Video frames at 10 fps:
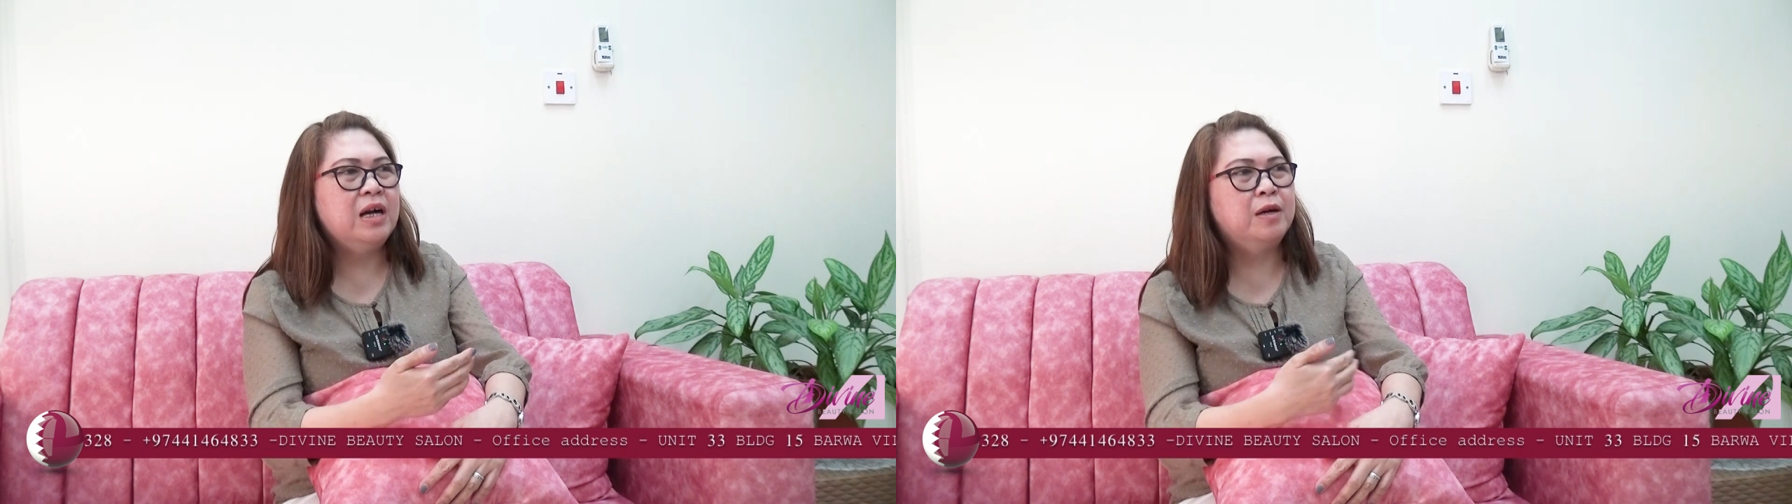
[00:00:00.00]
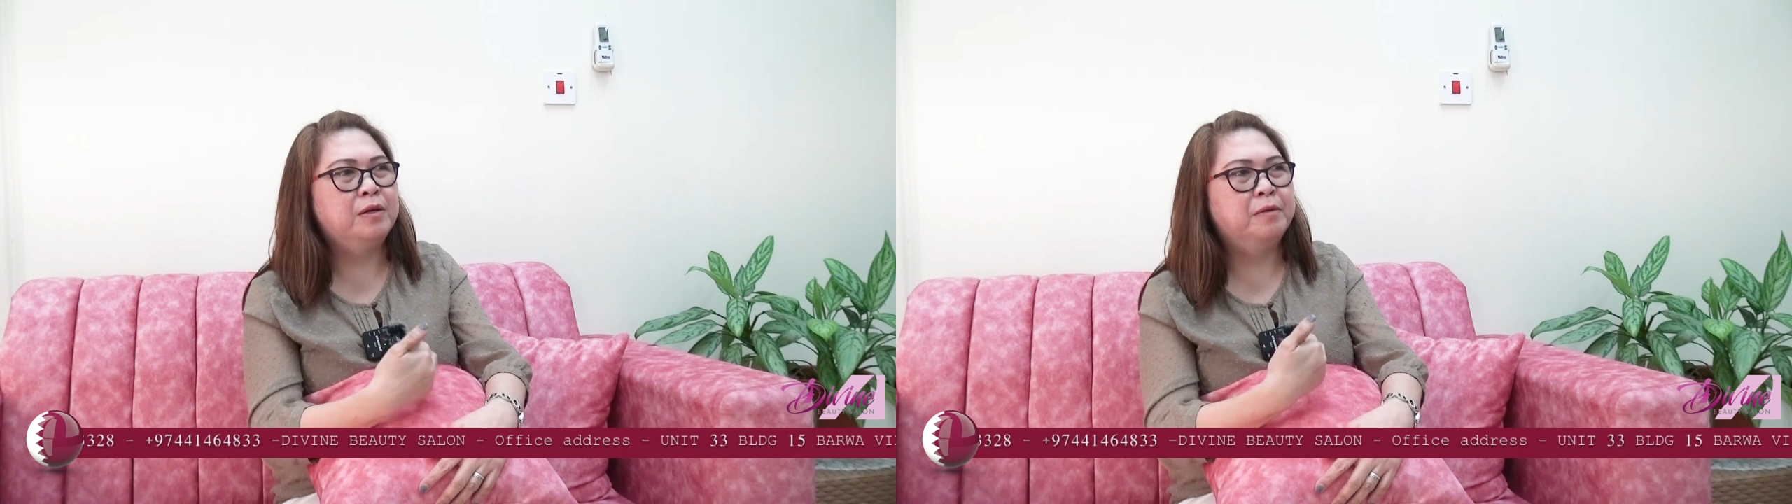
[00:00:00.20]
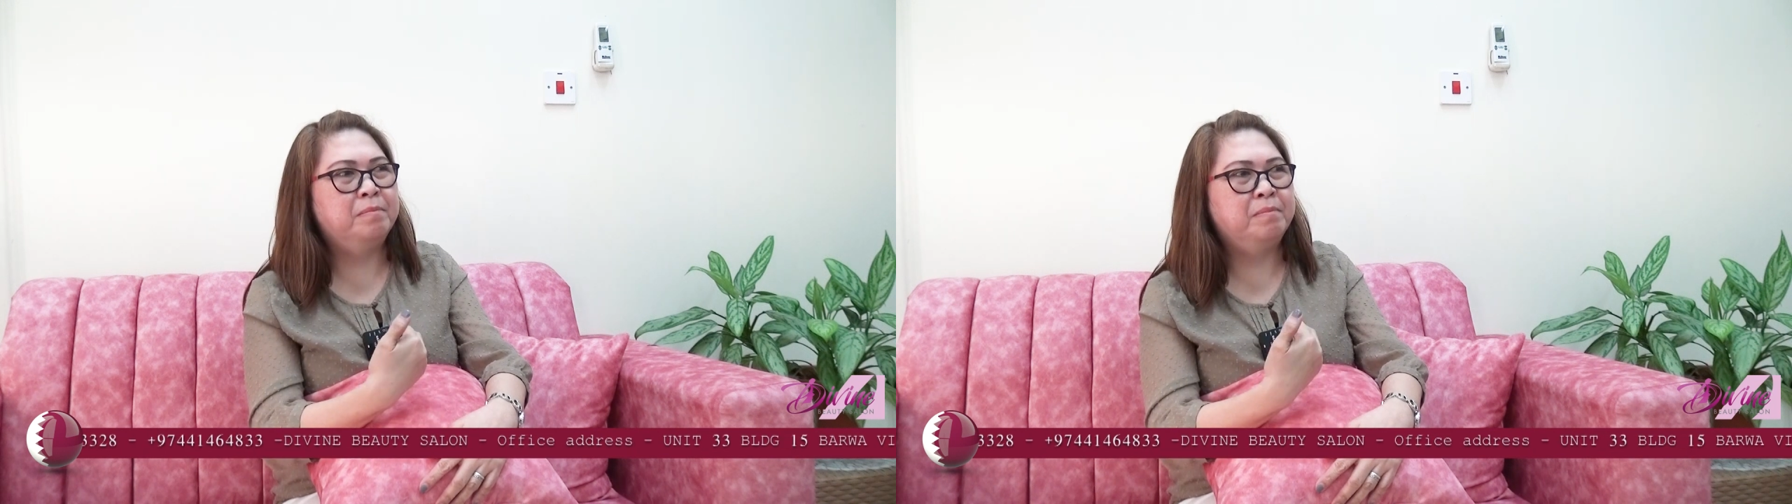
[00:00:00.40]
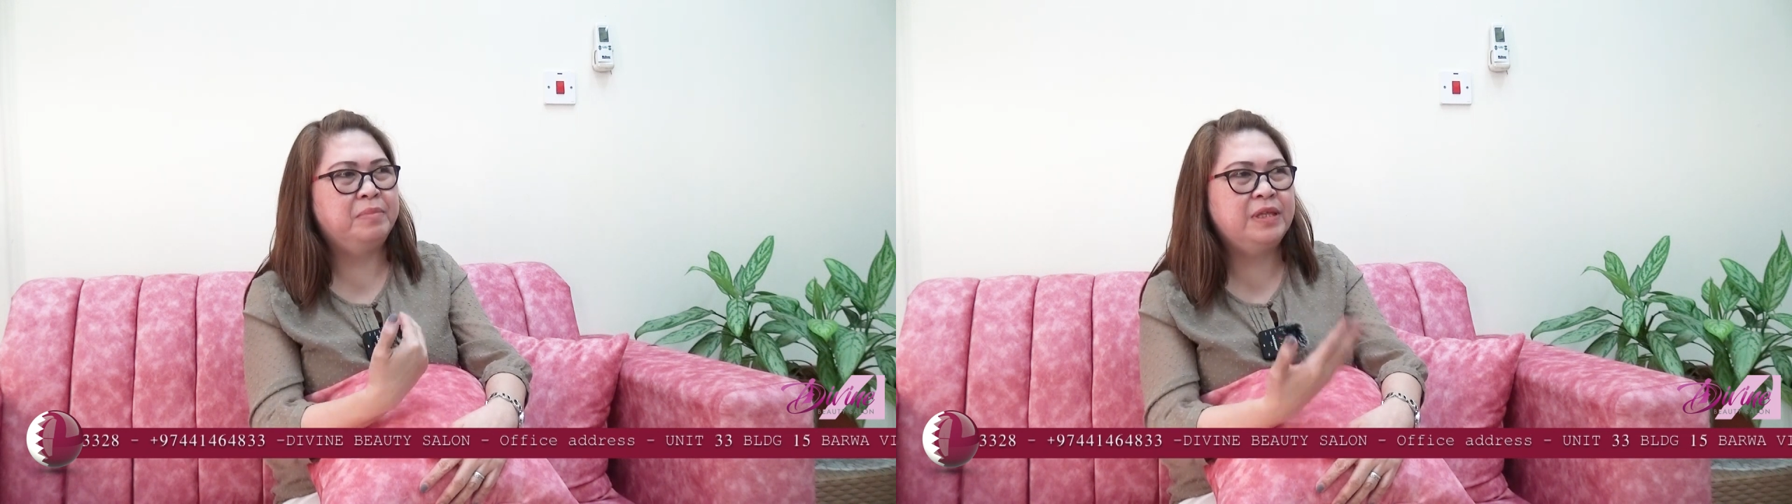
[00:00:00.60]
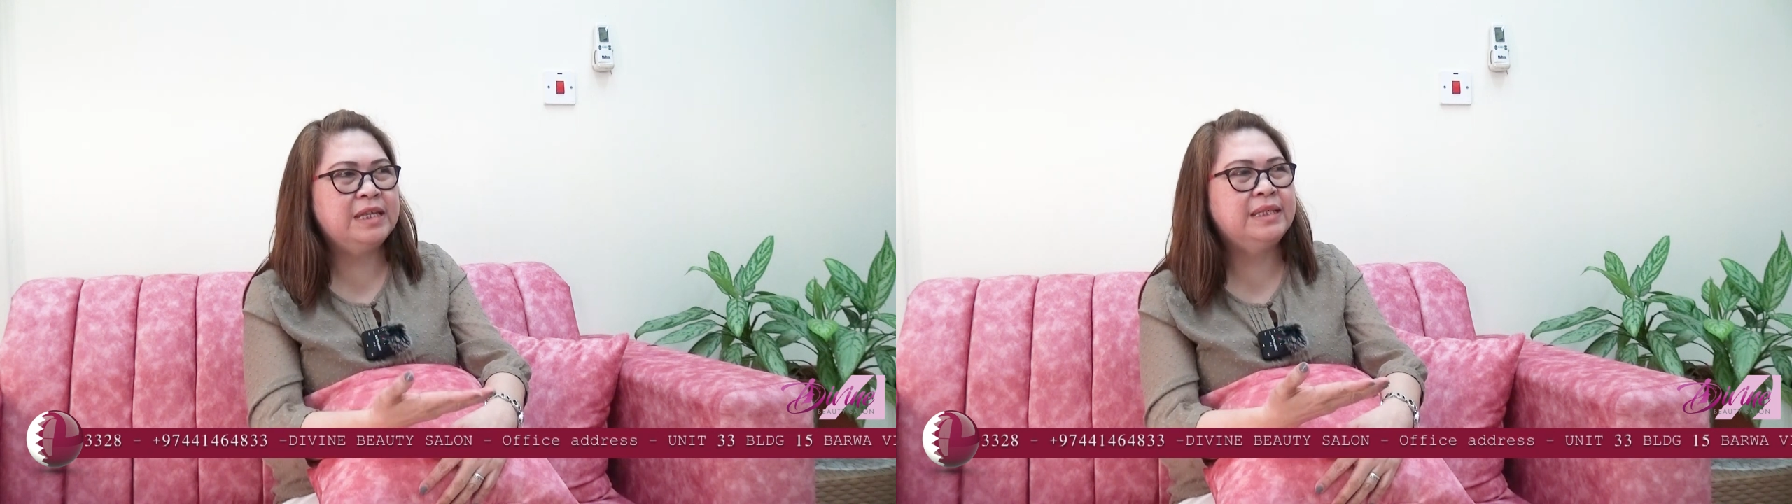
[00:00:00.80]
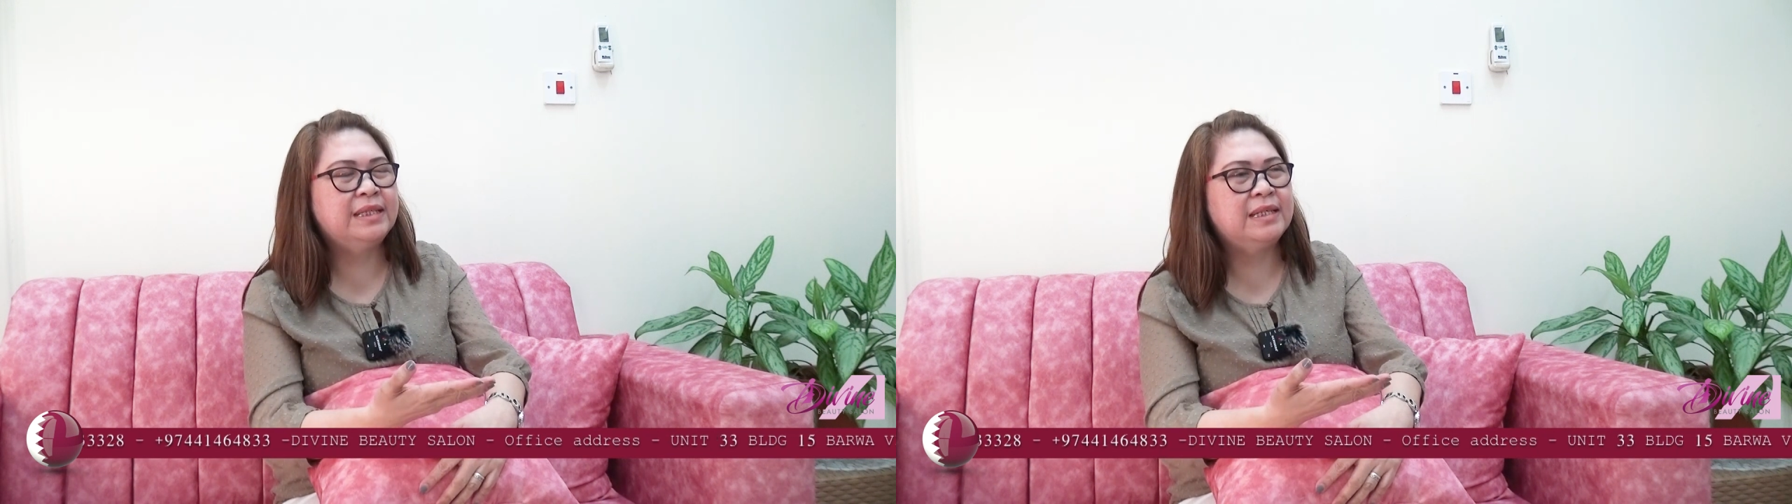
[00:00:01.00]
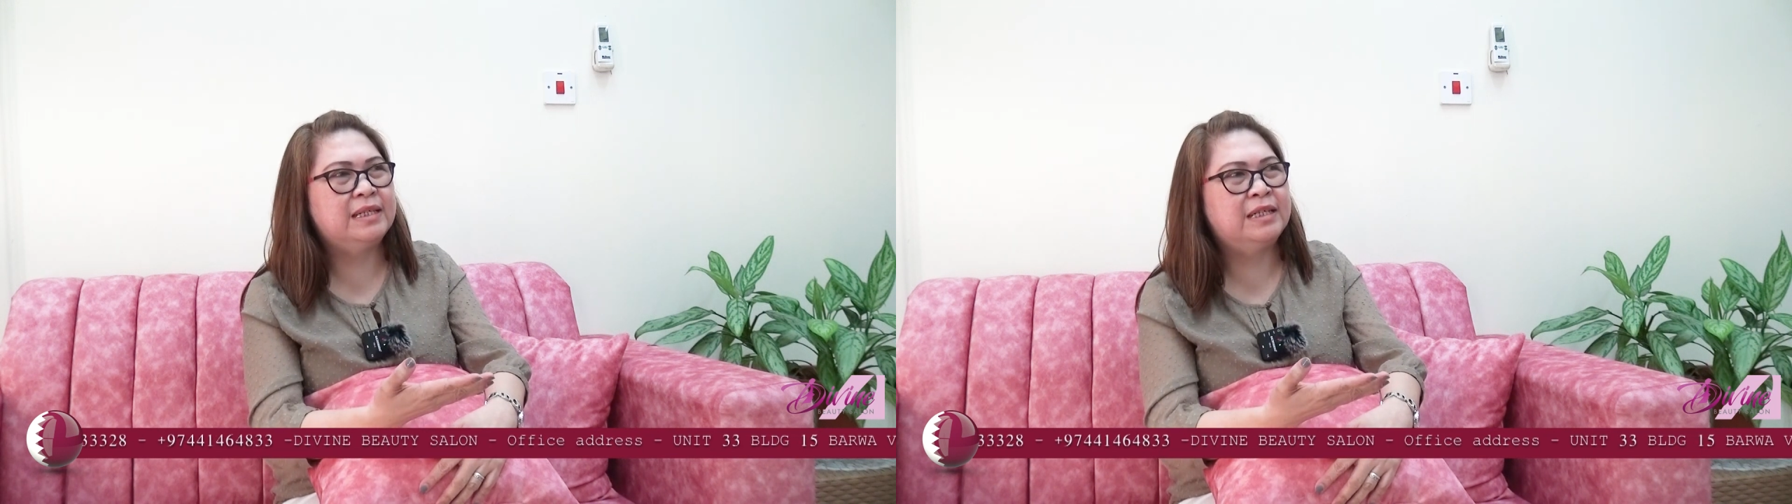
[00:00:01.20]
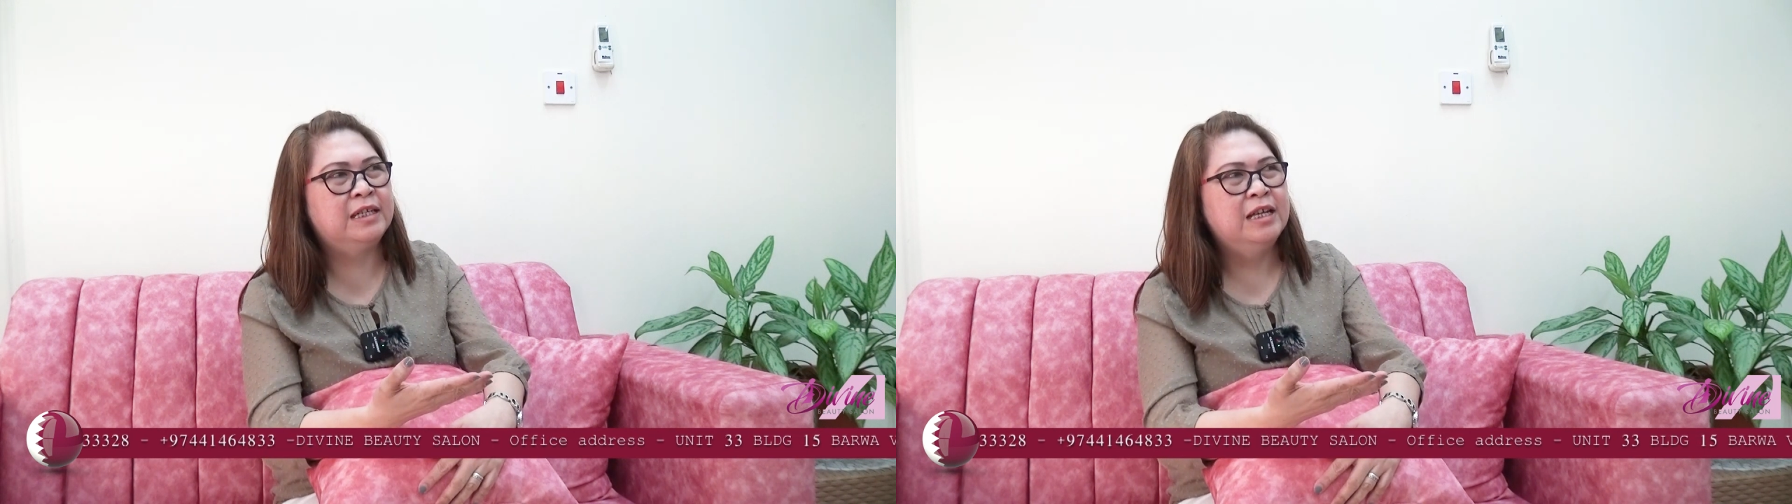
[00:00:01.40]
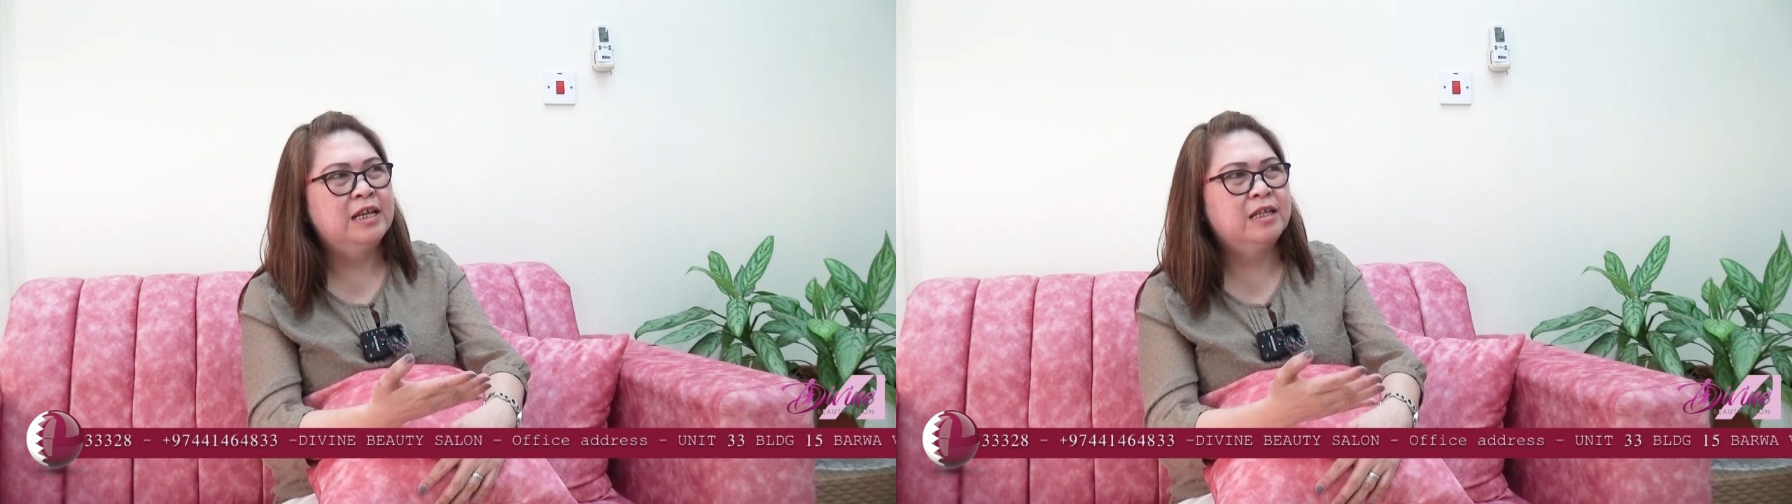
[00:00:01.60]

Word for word: um, this uh,